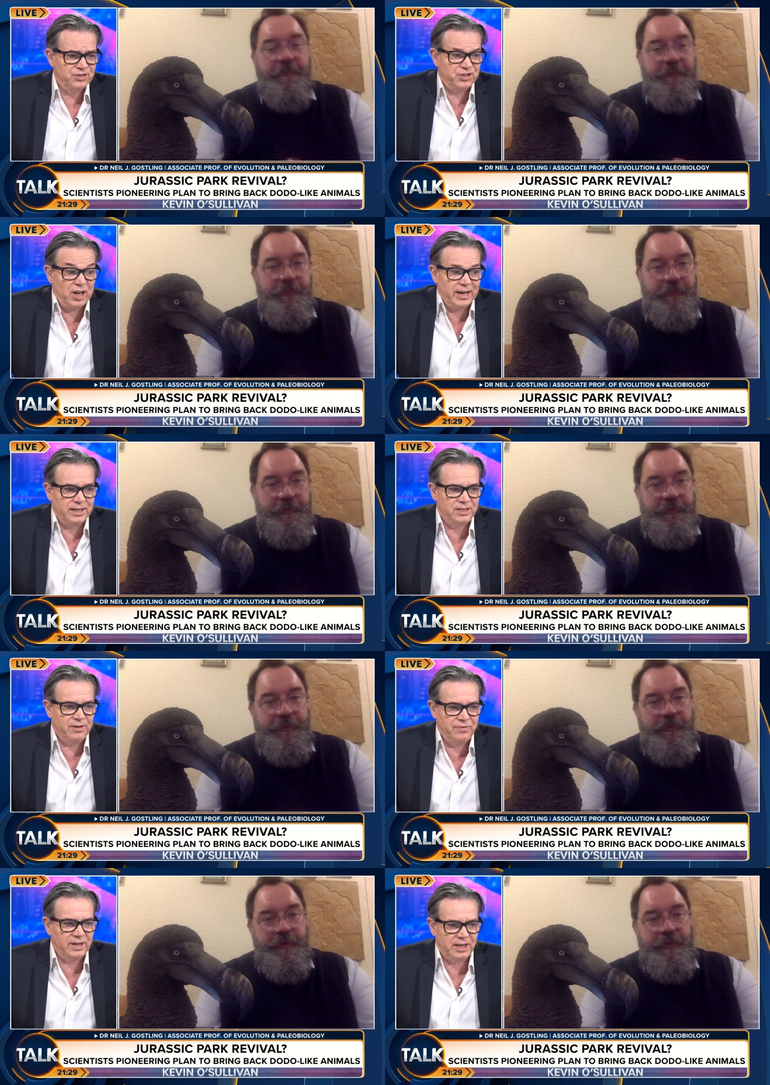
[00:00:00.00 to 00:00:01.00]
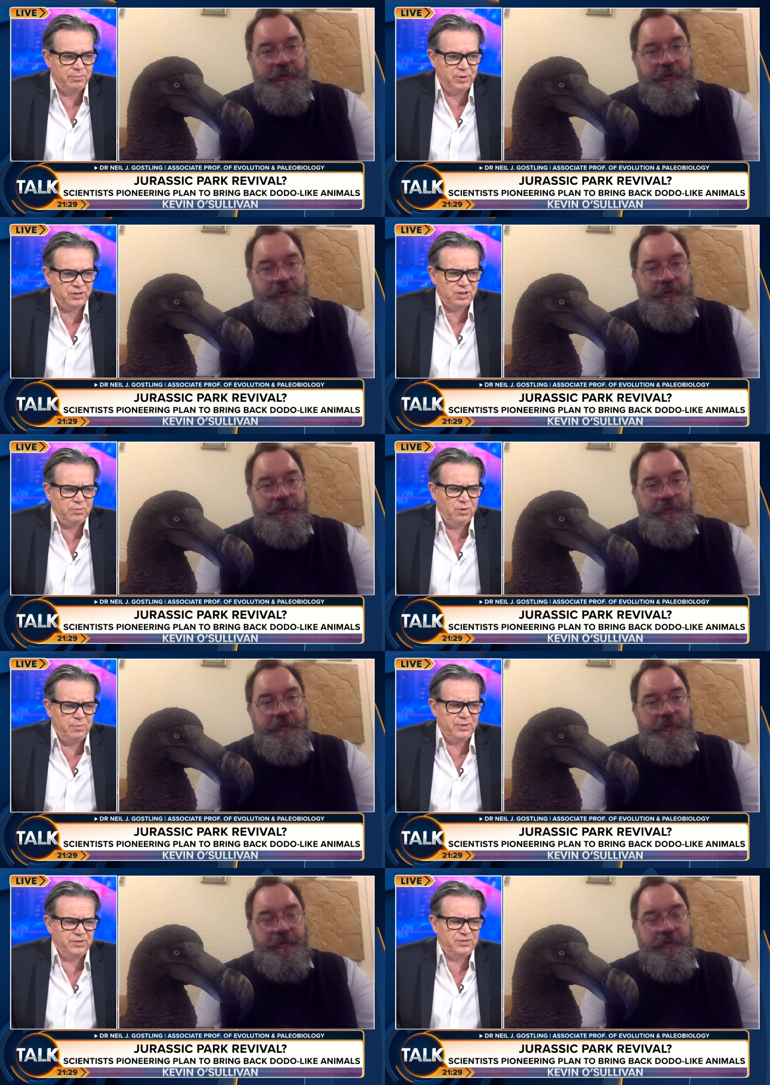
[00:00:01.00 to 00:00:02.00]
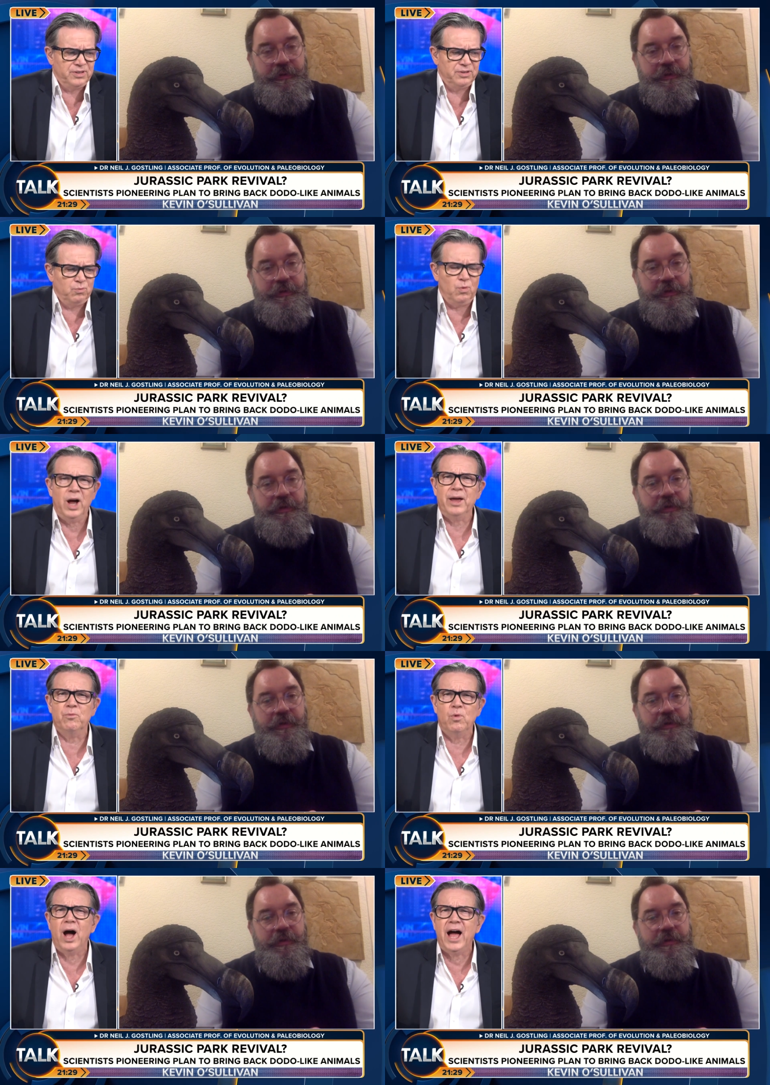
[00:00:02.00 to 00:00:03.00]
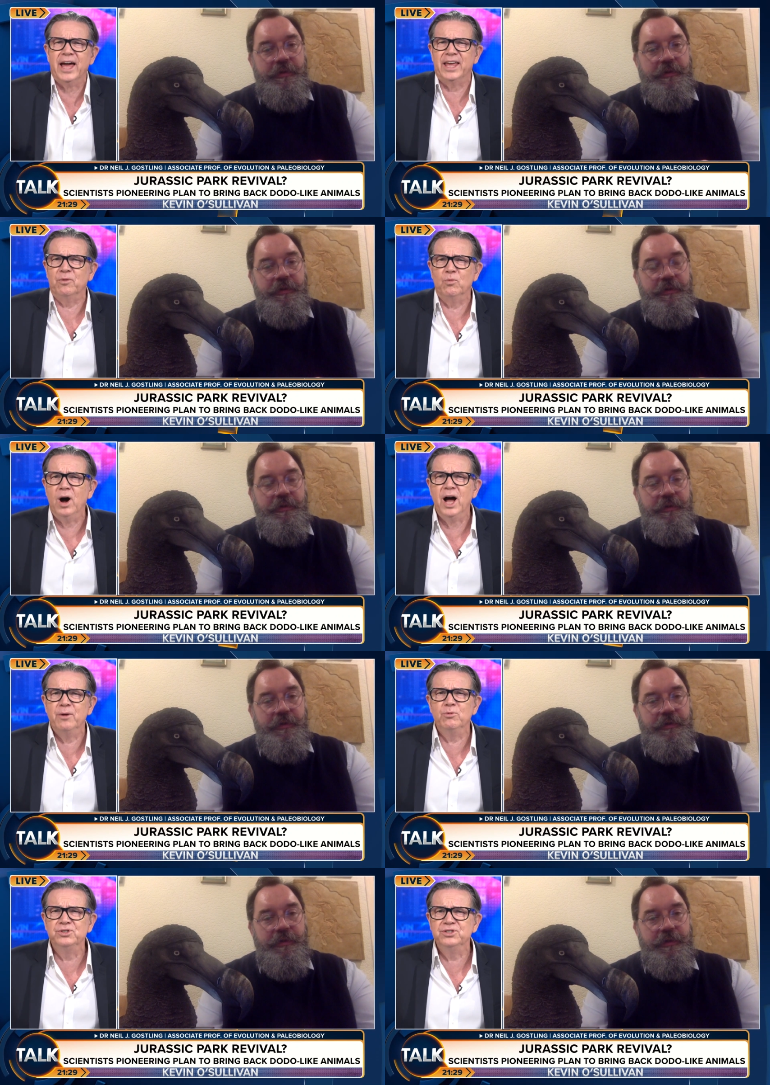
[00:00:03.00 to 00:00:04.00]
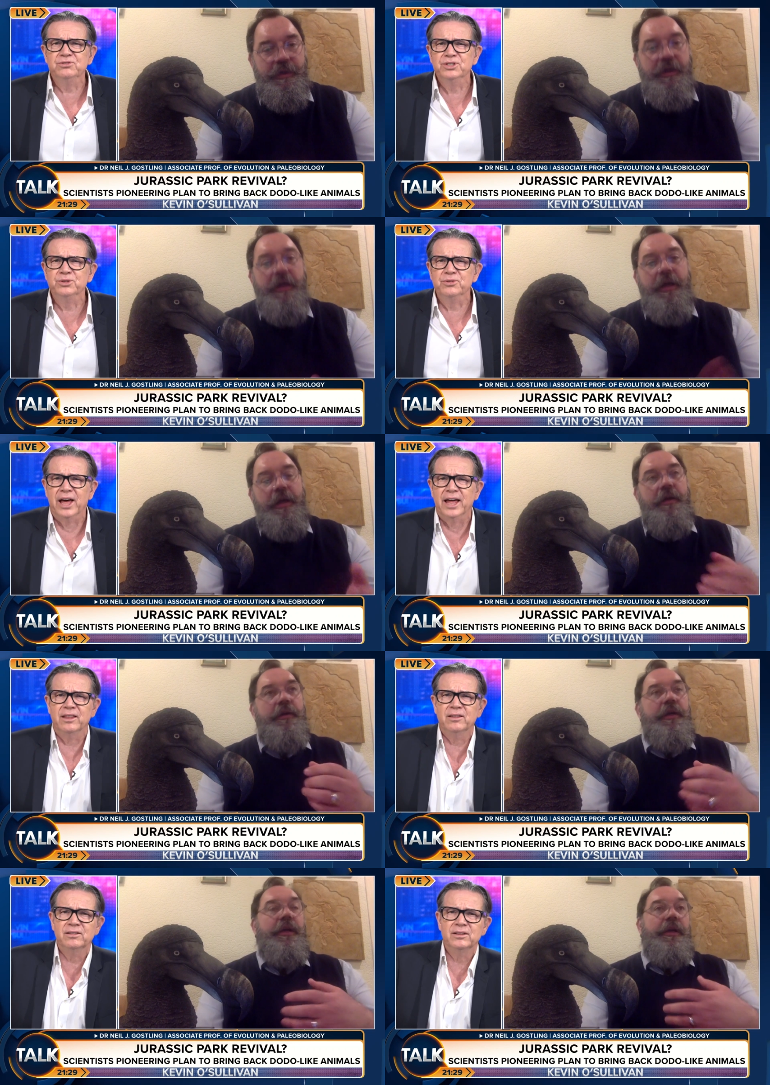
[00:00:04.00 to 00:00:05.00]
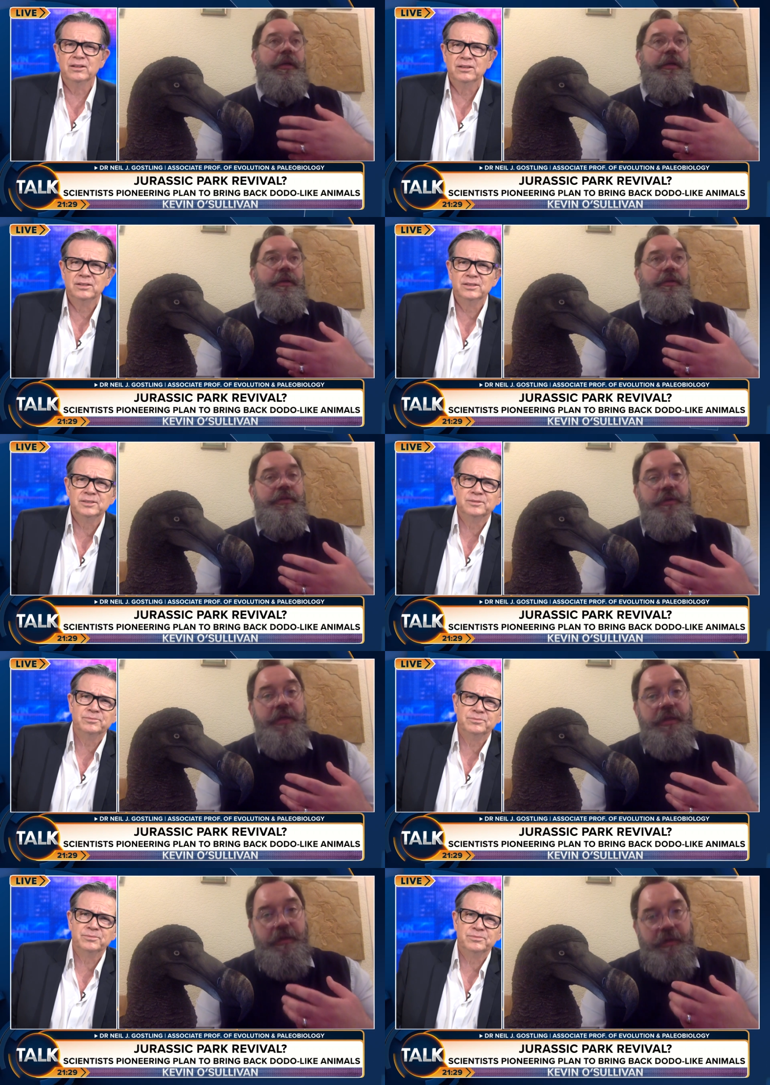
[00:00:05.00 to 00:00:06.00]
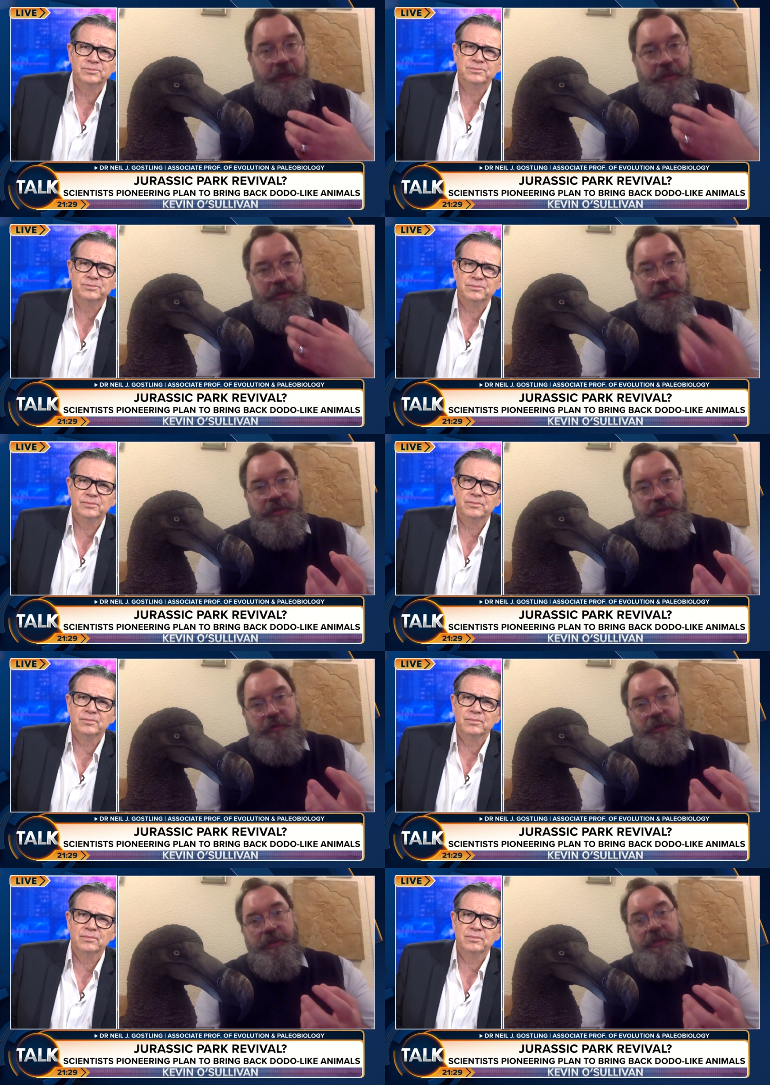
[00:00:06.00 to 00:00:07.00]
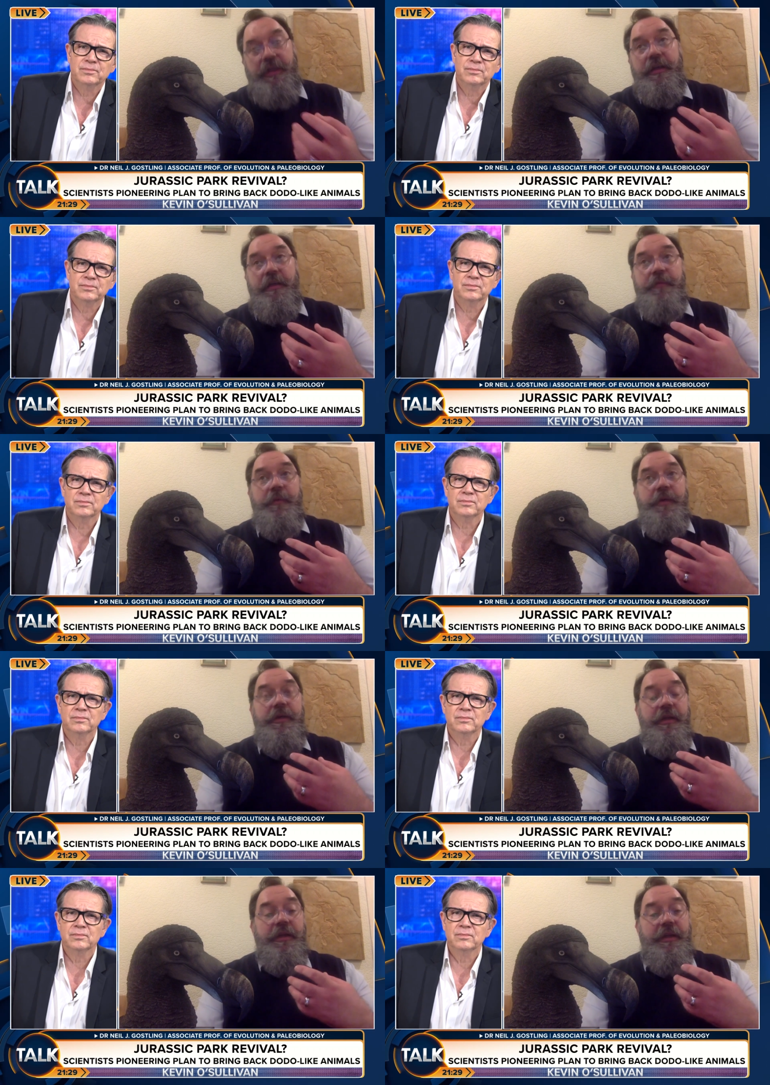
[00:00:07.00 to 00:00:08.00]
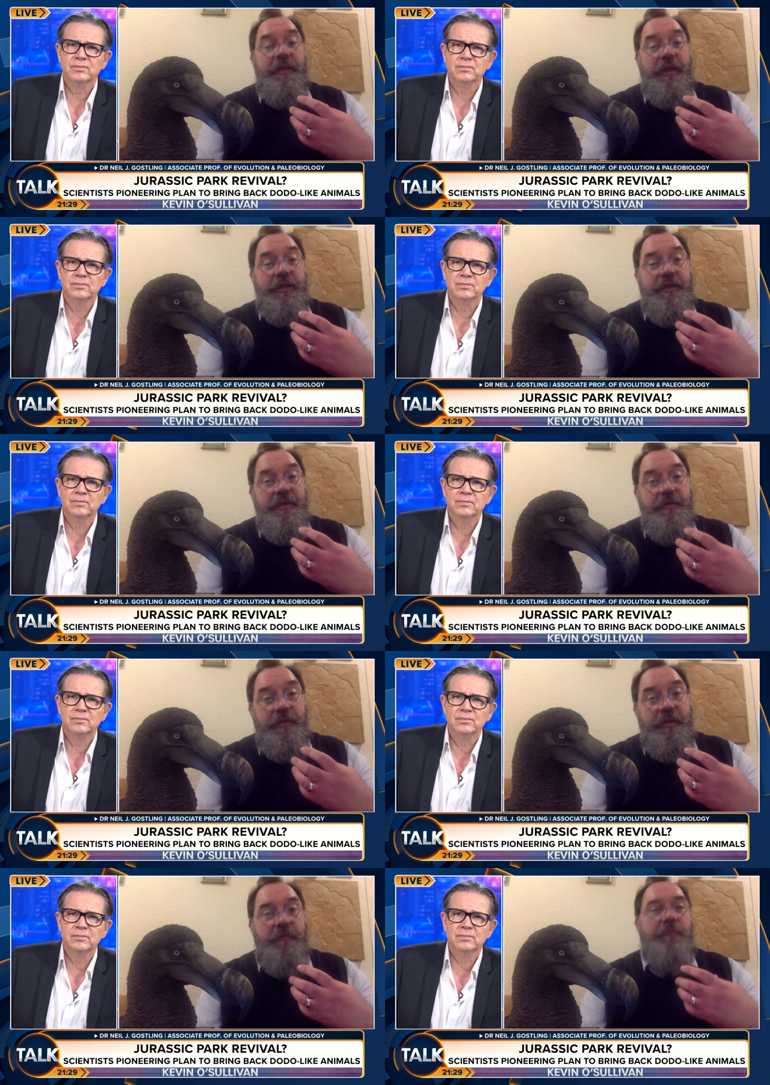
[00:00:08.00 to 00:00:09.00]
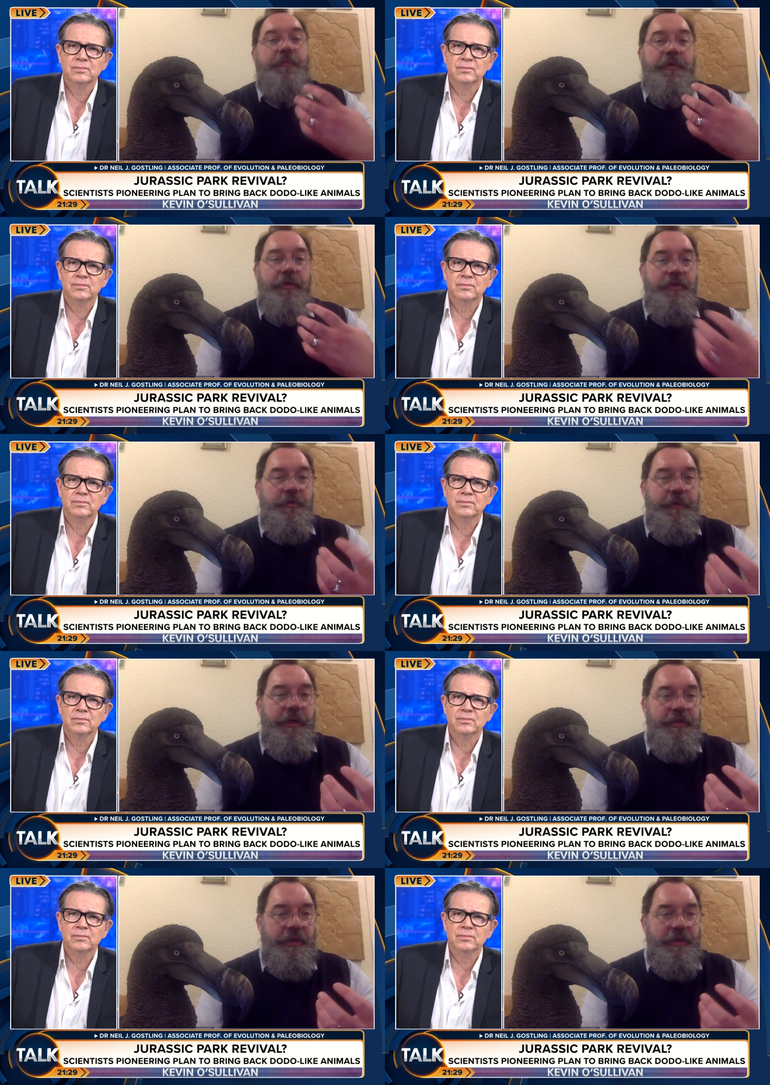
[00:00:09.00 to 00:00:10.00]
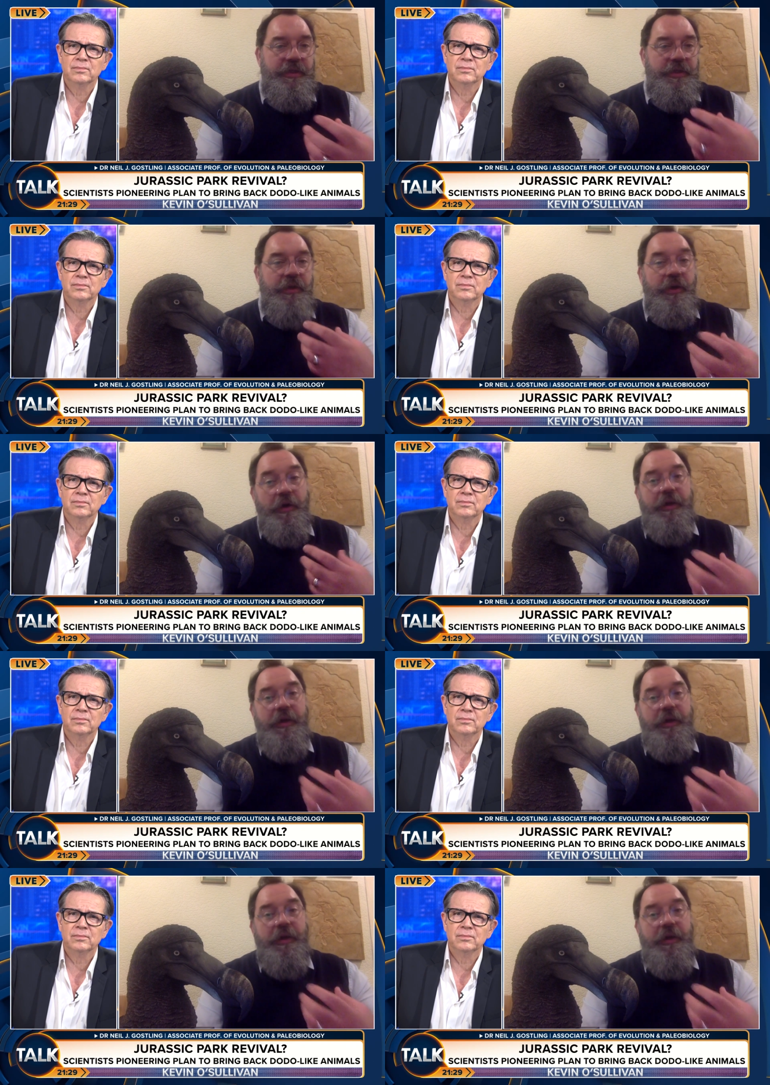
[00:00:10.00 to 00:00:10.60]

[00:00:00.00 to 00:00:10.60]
Speaker 1: scientifically possible, but why? Why? Why would you do that? Okay. So
Speaker 2: that okay. So there's two things here. Number one, I don't think the Colossal Biosciences are not